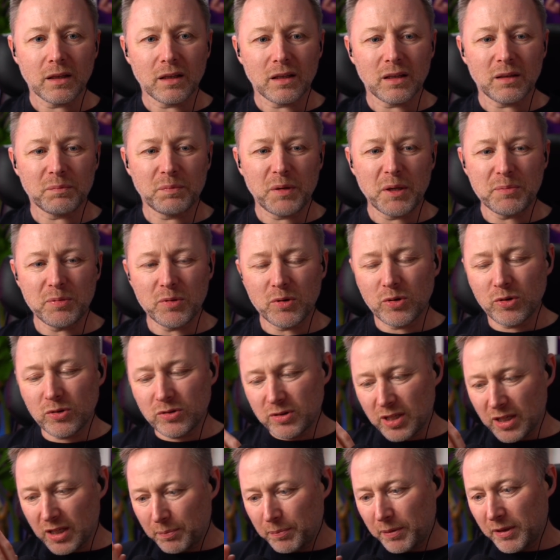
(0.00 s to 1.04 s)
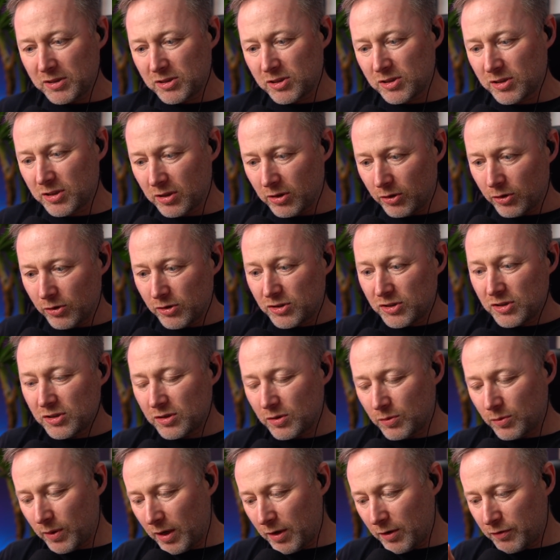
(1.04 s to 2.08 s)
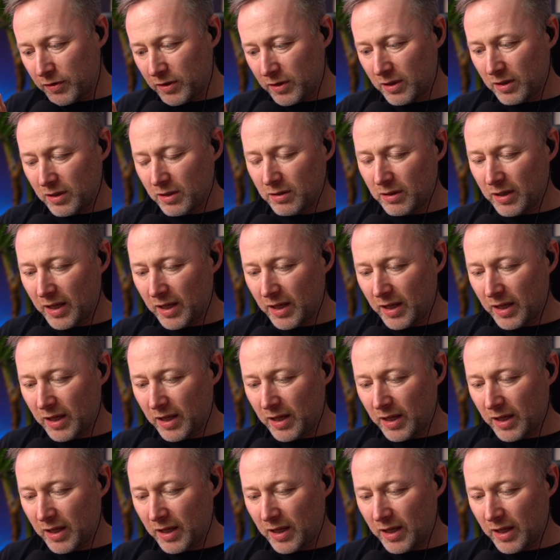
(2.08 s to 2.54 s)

who take pictures of their houses or whatever on